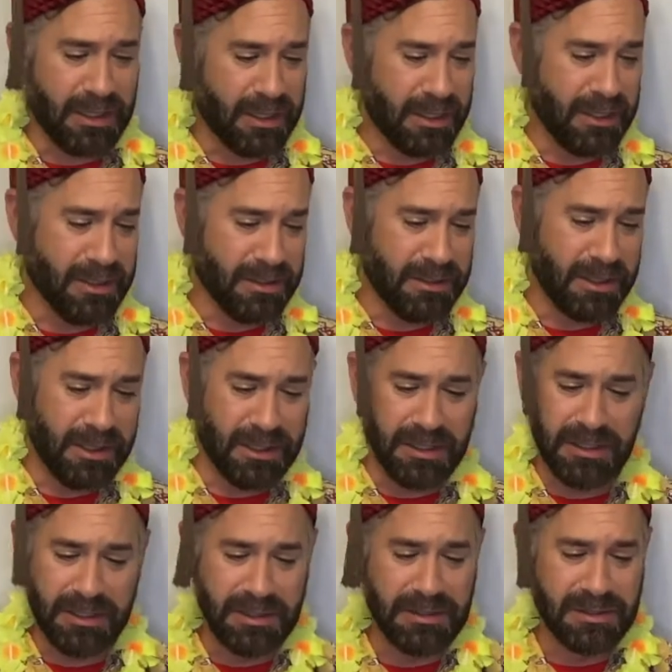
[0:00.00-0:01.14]
and it
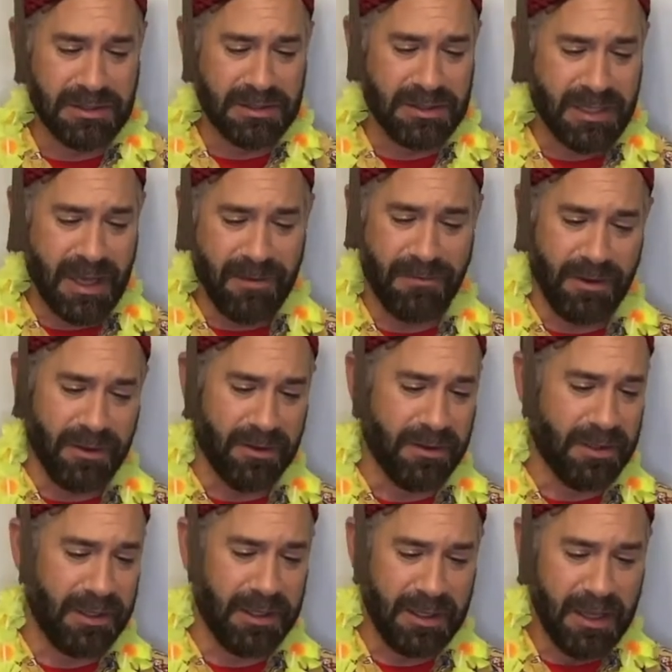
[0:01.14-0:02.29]
is
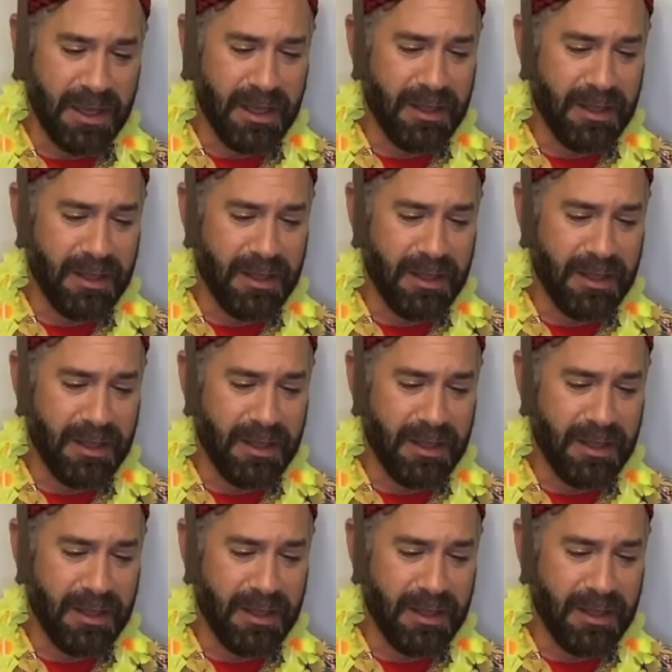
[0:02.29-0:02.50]
definitely